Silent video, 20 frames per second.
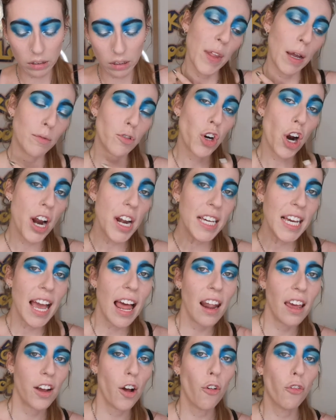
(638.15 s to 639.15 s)
I'm trying to
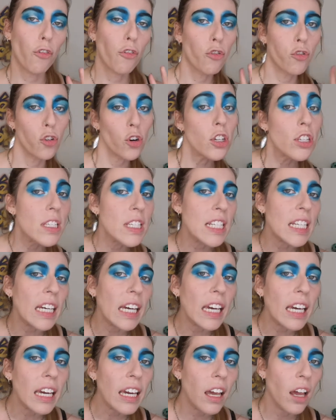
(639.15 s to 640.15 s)
get like a
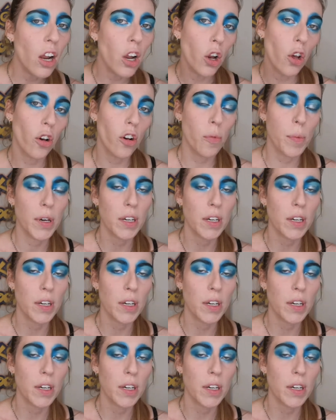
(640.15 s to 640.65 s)
frosty look